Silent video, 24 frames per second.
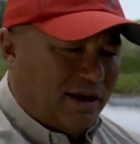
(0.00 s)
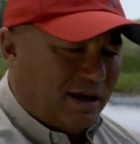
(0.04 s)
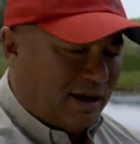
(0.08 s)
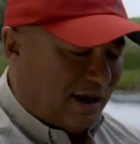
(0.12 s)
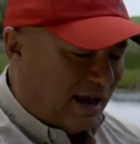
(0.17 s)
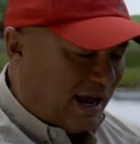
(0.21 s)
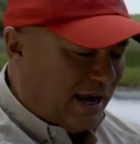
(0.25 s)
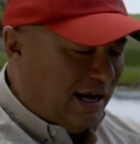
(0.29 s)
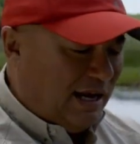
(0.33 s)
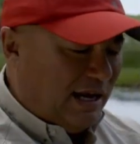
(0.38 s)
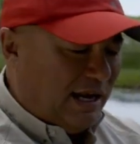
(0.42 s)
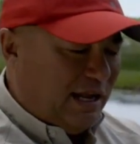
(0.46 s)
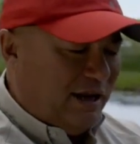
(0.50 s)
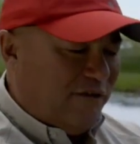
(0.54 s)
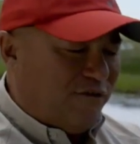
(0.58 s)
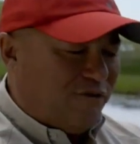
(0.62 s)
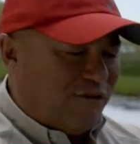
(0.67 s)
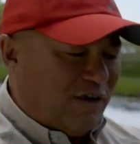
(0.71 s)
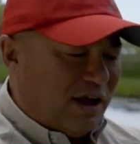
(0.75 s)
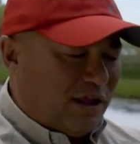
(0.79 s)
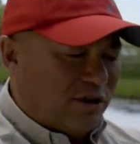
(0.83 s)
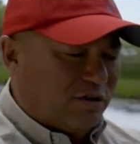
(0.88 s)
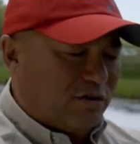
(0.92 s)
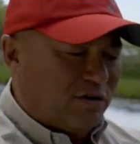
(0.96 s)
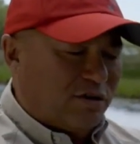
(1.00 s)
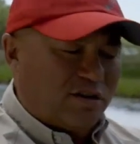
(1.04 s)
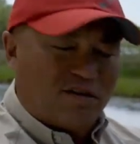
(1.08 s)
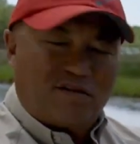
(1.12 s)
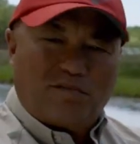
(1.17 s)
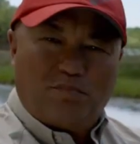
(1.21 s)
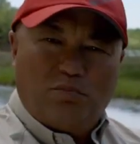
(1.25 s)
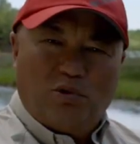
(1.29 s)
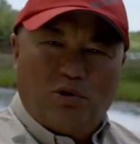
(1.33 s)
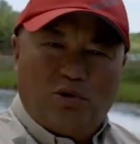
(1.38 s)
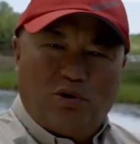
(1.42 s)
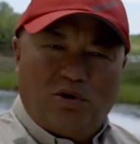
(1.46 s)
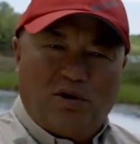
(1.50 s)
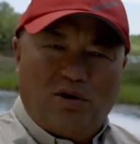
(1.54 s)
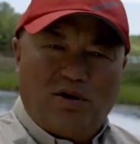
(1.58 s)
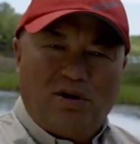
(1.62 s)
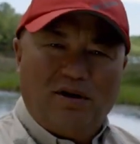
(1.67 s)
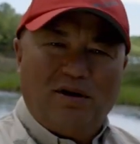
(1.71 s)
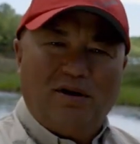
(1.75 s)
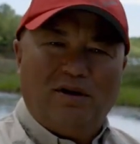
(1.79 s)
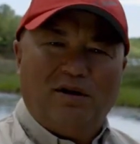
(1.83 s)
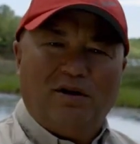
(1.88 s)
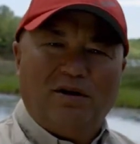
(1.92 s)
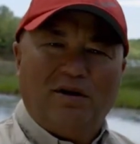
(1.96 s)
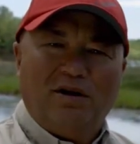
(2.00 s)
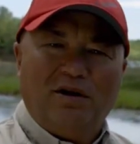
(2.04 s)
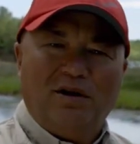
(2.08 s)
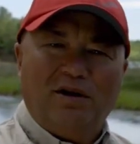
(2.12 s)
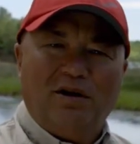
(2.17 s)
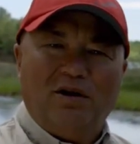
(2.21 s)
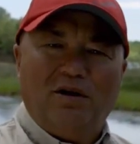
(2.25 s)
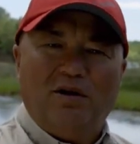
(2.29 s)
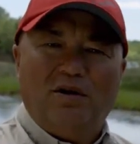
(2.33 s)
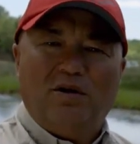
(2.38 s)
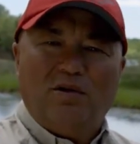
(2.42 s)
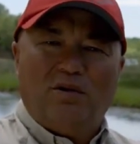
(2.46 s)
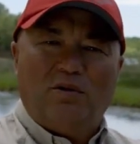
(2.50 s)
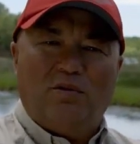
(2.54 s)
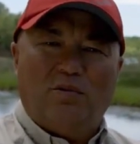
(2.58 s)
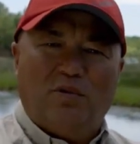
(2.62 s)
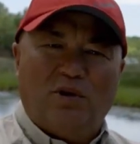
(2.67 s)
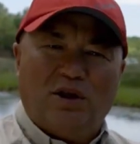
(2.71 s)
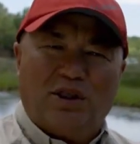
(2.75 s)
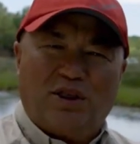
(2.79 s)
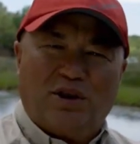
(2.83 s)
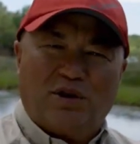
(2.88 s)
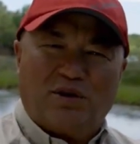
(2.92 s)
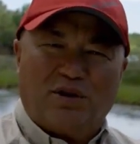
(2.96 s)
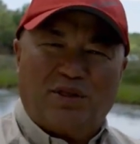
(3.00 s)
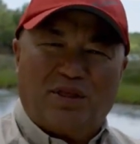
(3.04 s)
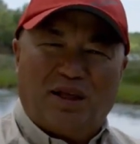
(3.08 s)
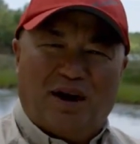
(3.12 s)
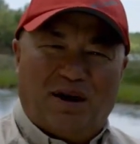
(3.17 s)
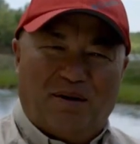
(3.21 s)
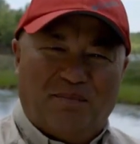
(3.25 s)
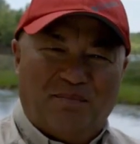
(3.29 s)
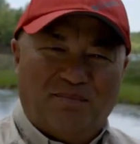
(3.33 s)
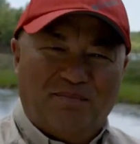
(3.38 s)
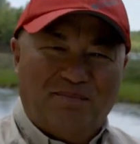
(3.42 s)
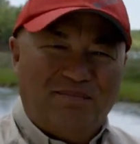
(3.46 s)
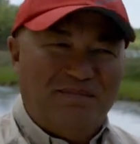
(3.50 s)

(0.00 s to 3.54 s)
lightly feather the spool with your thumb.